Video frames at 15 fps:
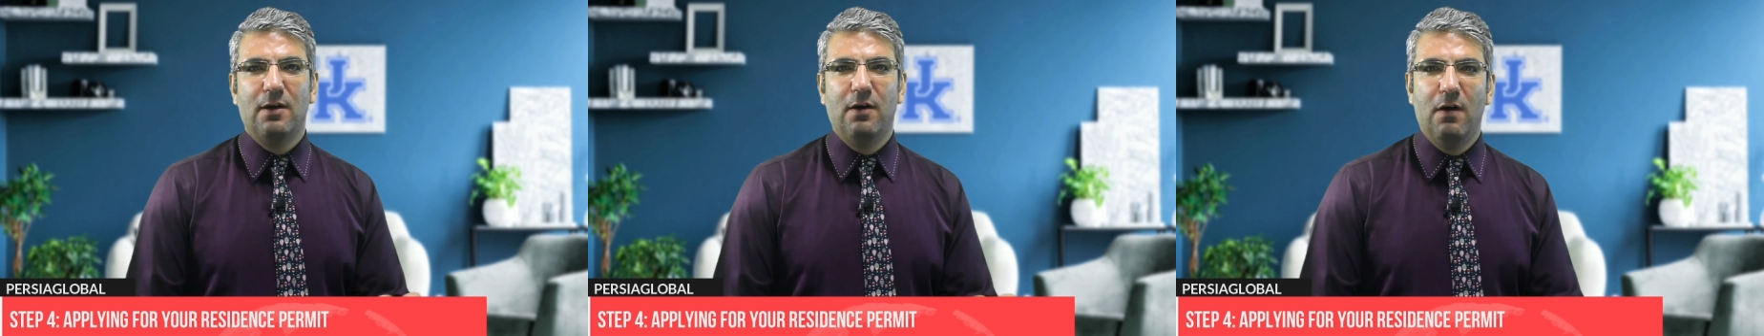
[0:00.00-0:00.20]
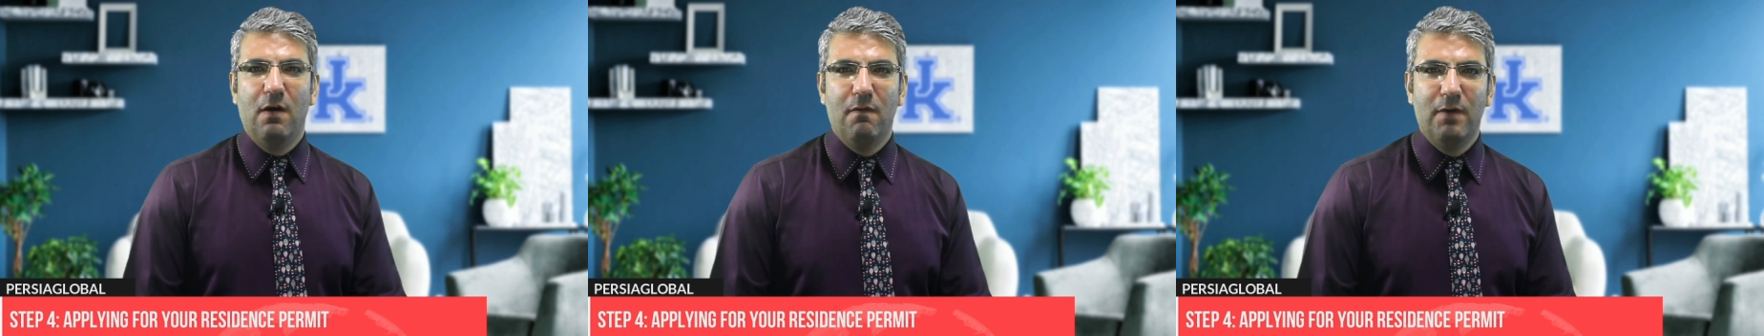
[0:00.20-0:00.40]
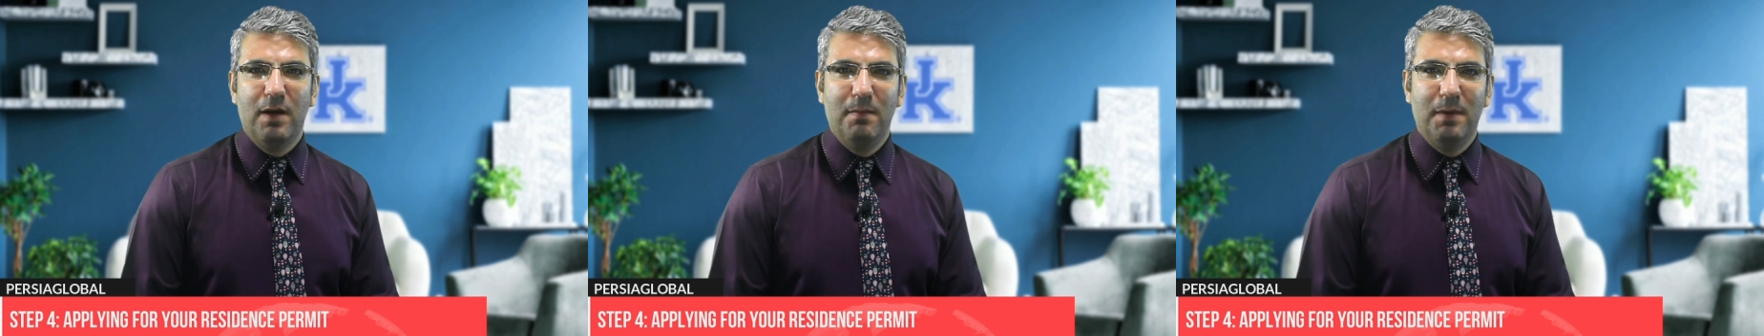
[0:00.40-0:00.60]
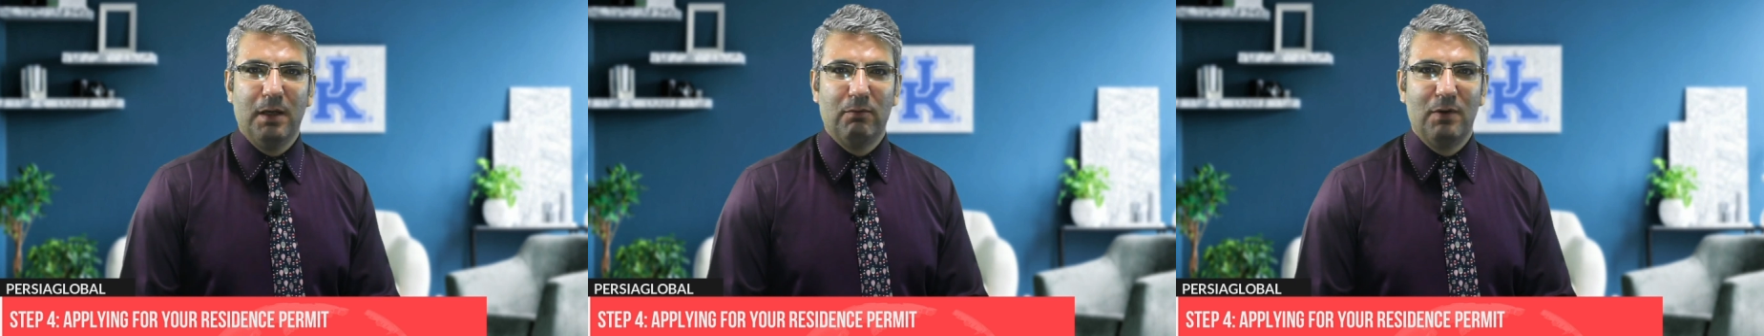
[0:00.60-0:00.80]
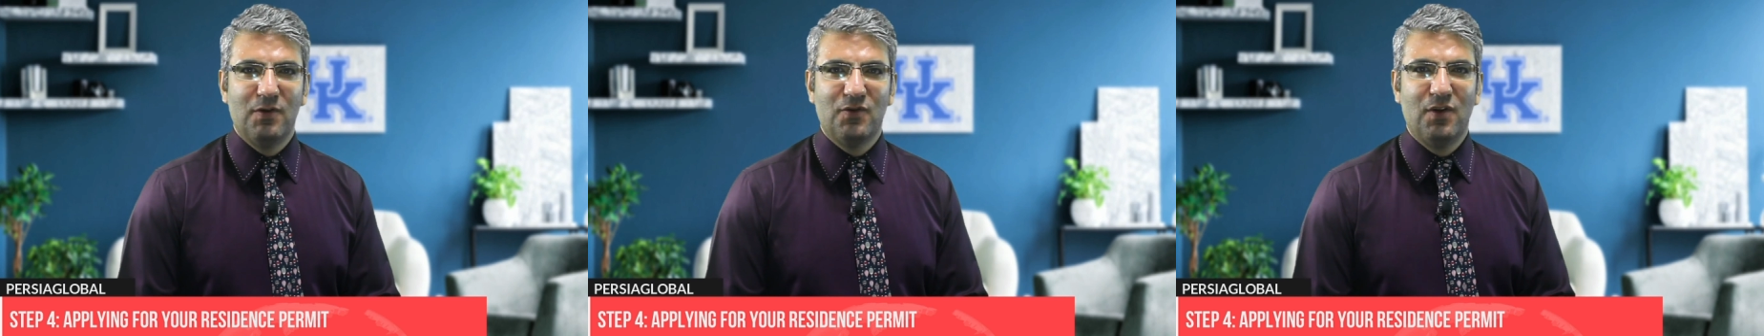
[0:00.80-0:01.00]
of
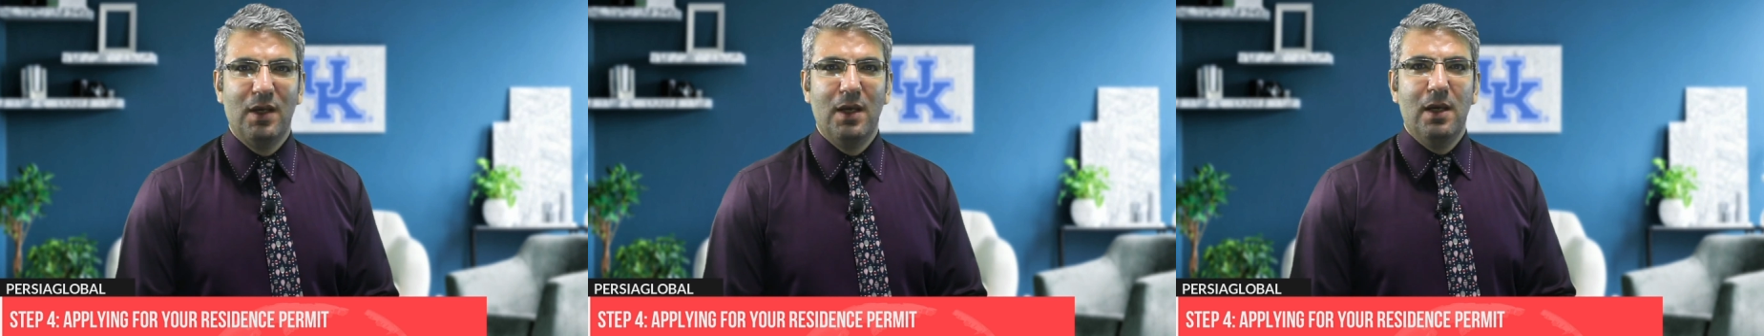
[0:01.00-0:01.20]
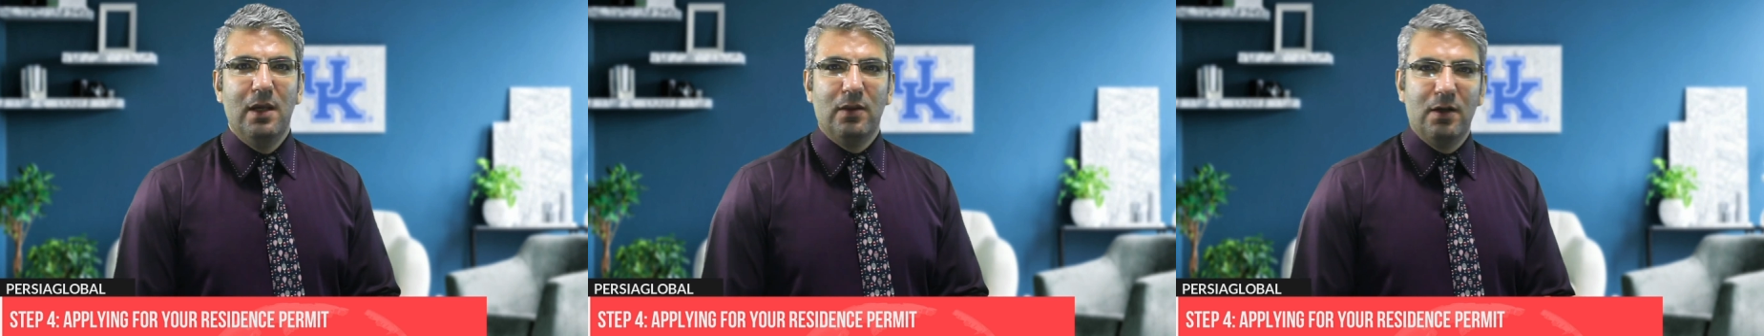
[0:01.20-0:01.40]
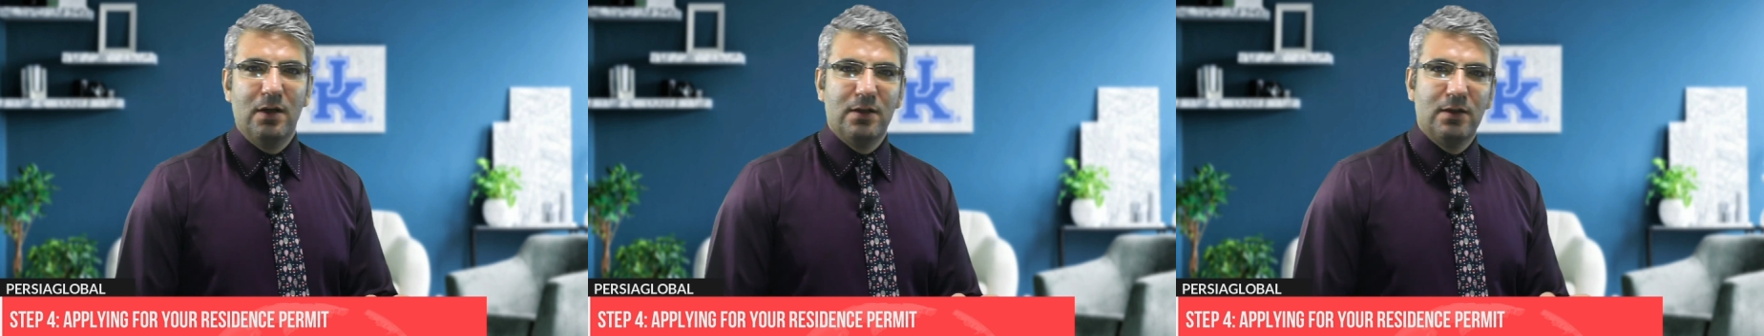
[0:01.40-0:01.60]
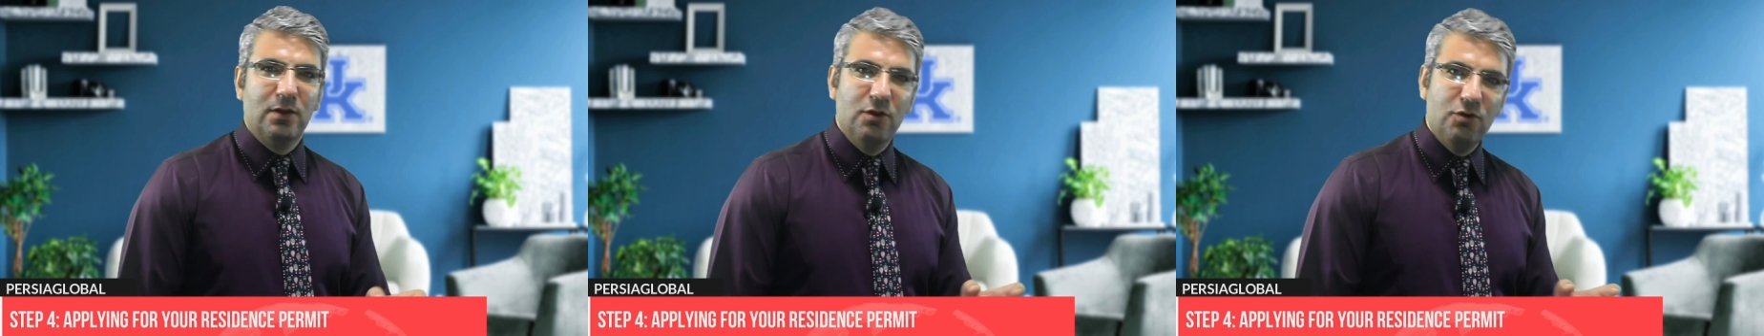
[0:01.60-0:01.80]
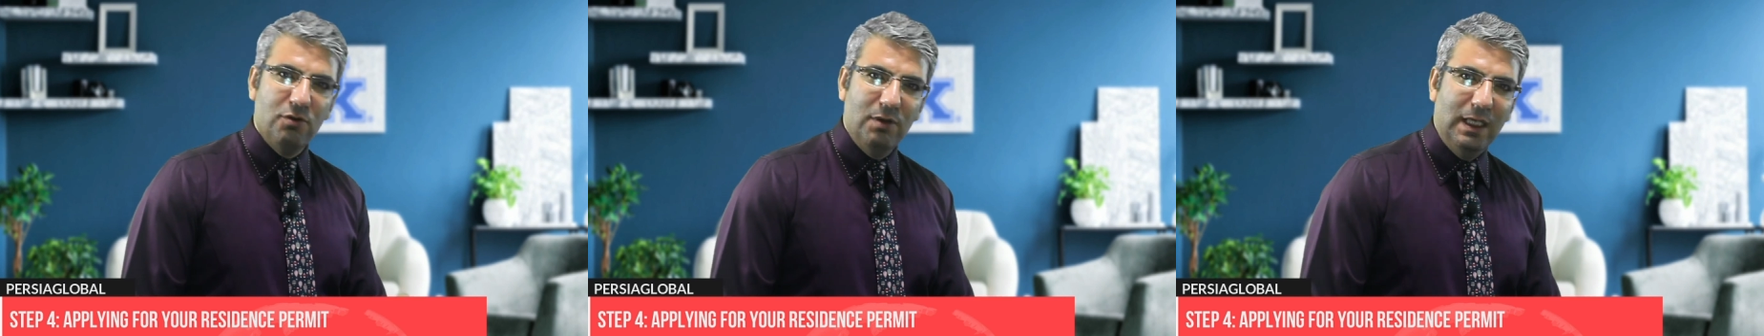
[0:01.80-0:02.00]
immigrants. There's
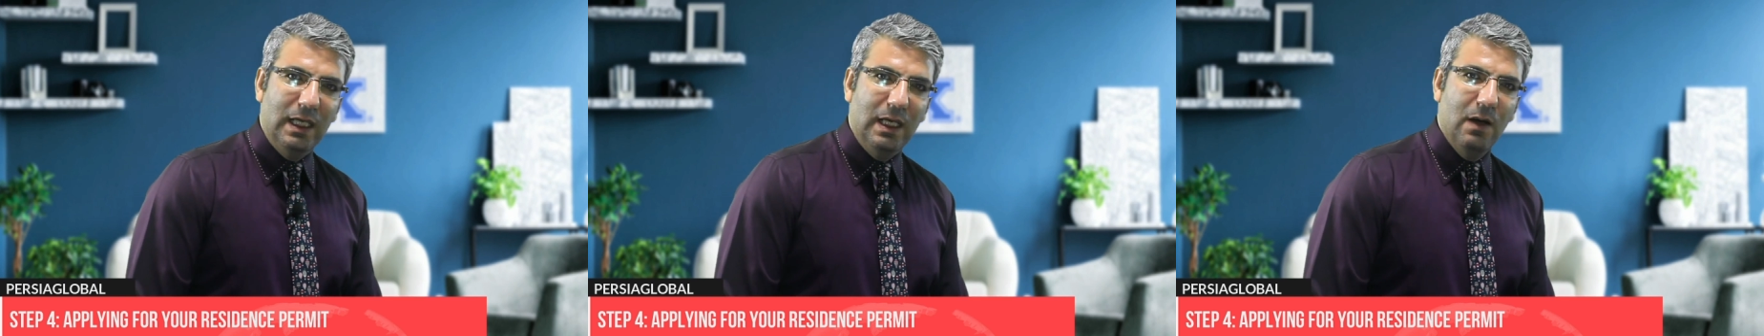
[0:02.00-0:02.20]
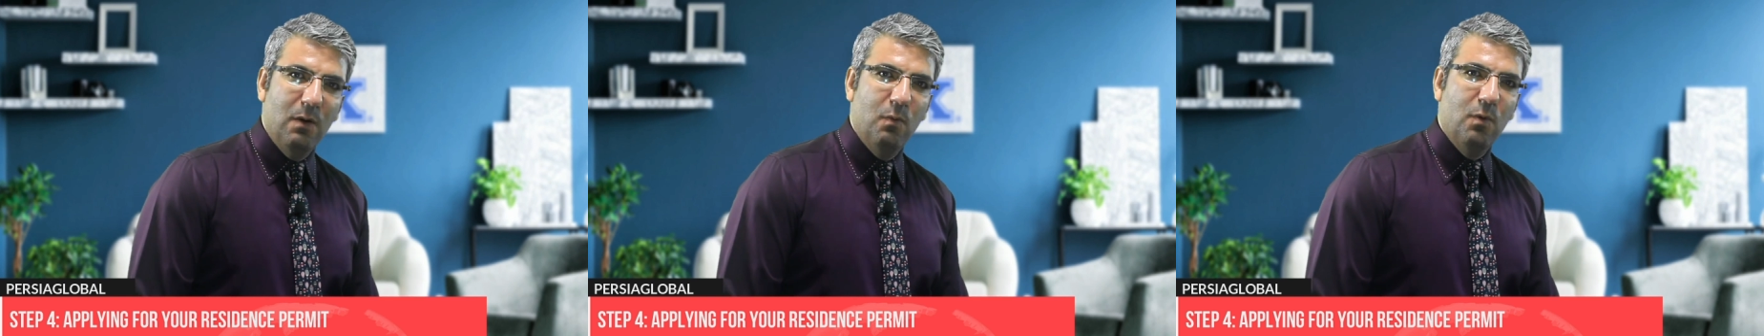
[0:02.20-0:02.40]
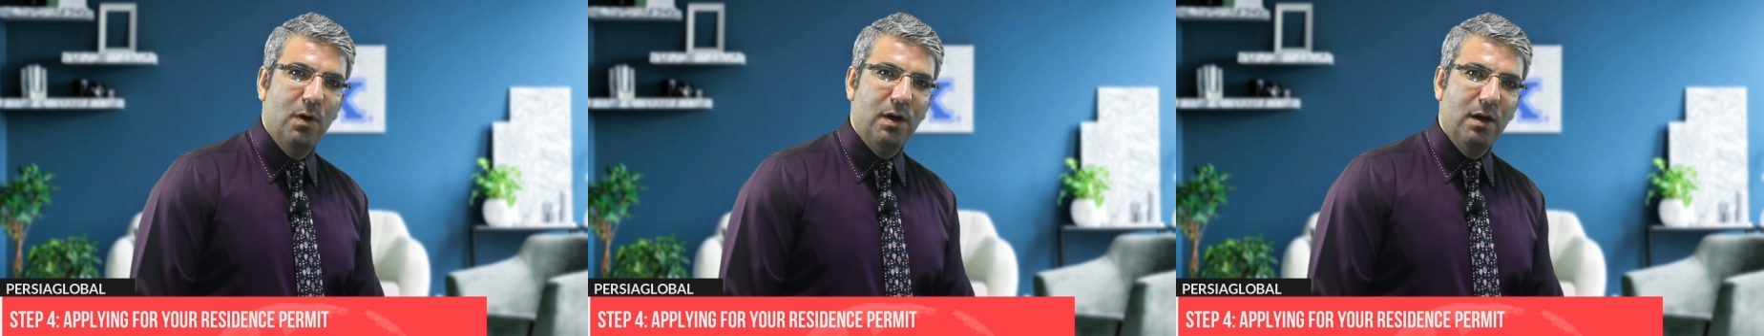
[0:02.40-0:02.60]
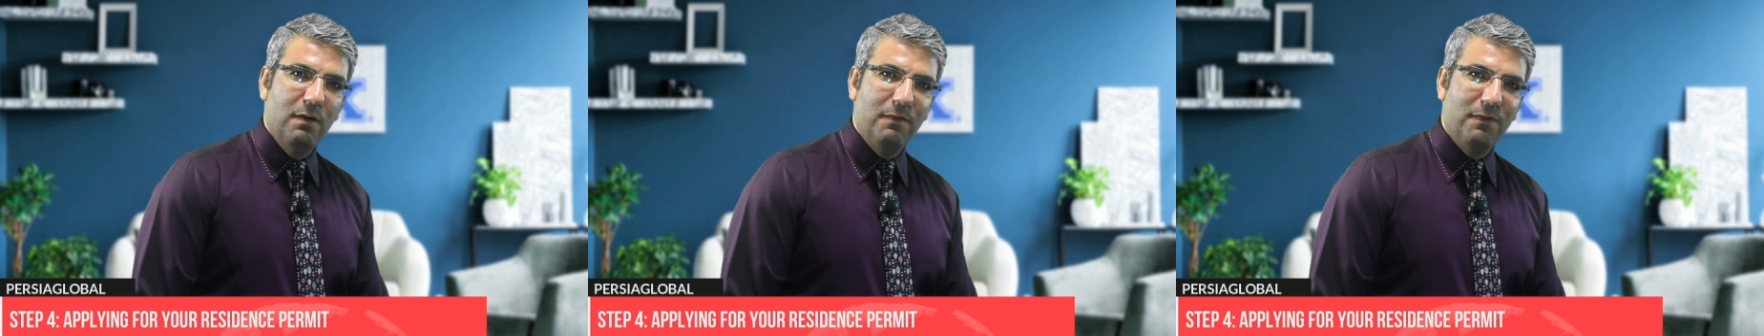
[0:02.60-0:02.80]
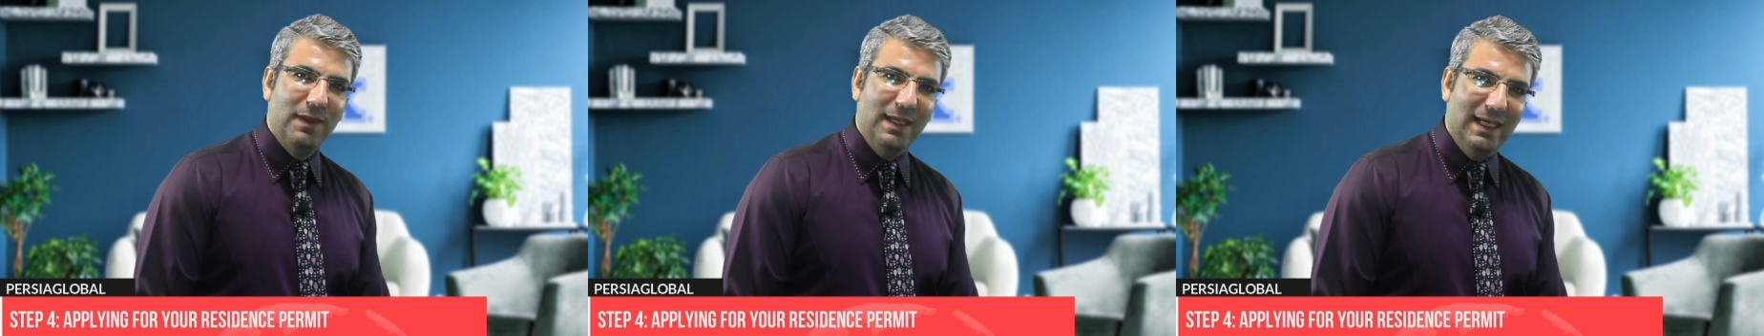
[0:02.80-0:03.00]
usually one
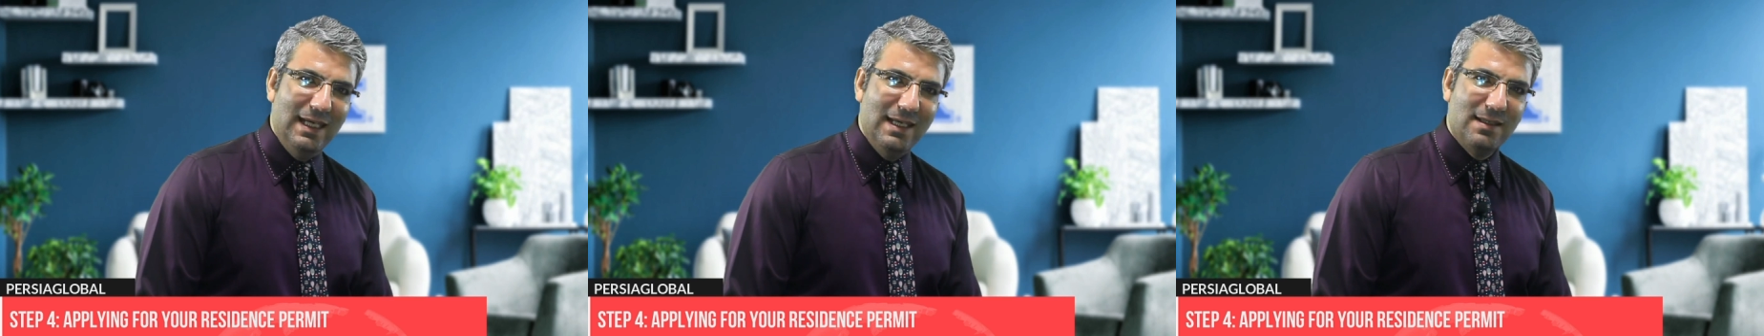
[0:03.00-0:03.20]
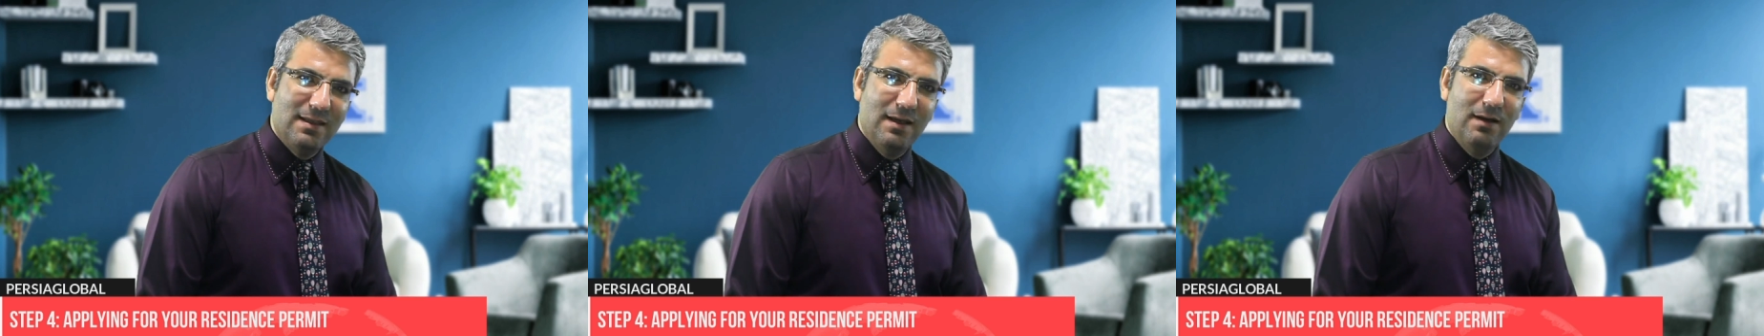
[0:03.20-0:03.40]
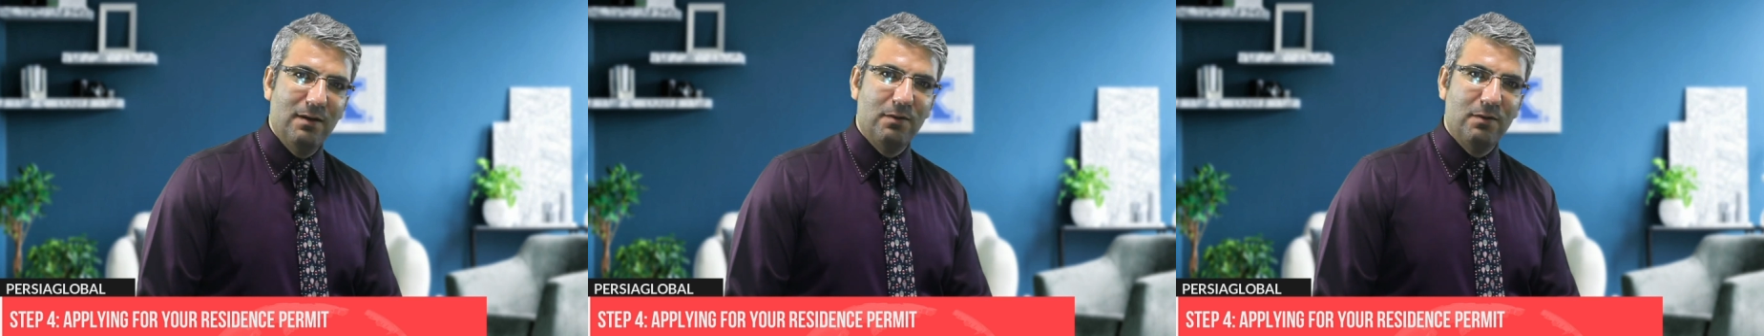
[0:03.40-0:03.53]
of these